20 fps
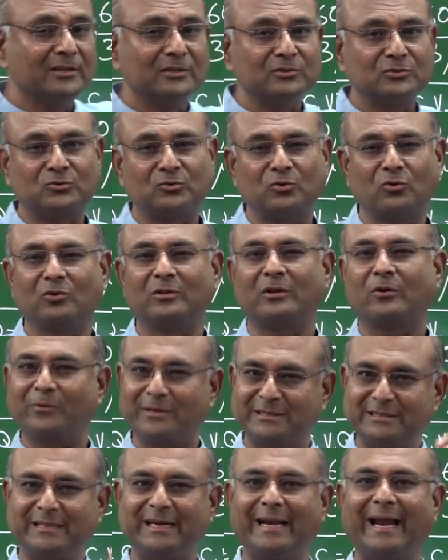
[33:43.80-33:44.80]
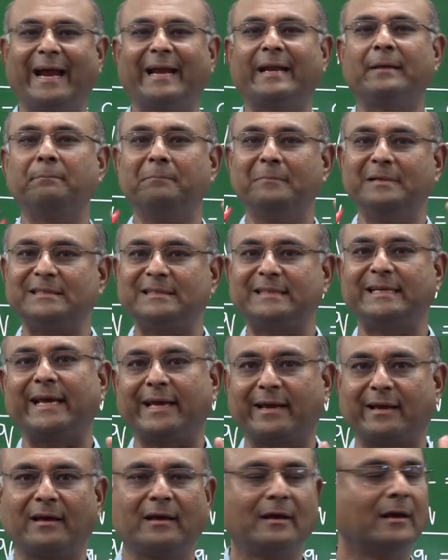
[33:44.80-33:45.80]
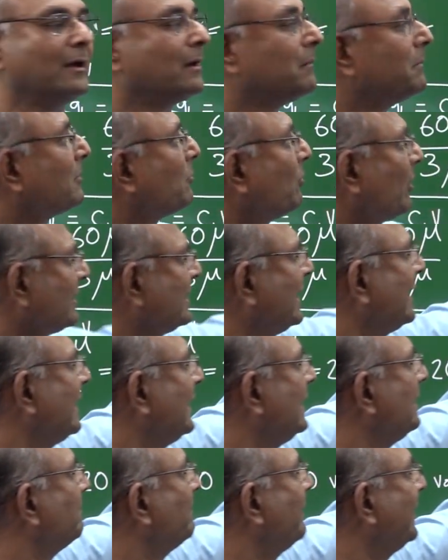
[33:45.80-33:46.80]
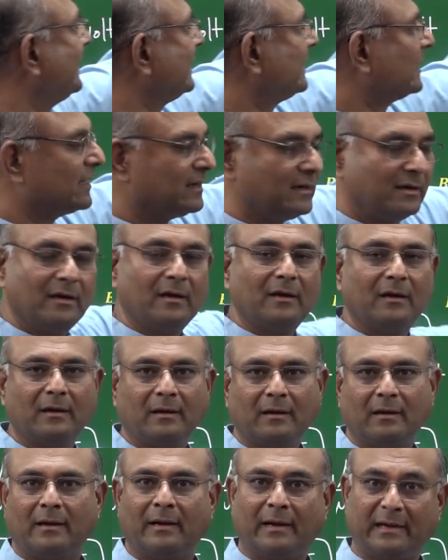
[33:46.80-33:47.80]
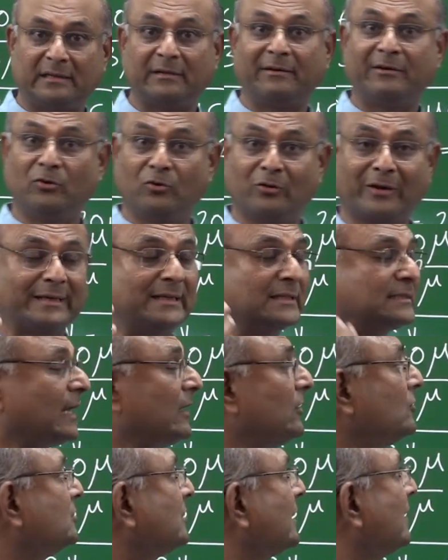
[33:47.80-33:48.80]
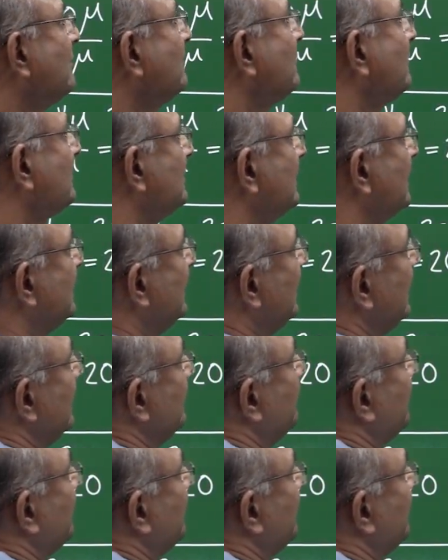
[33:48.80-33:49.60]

So the question had a mistake. But what they really meant, and then you look at the solution that they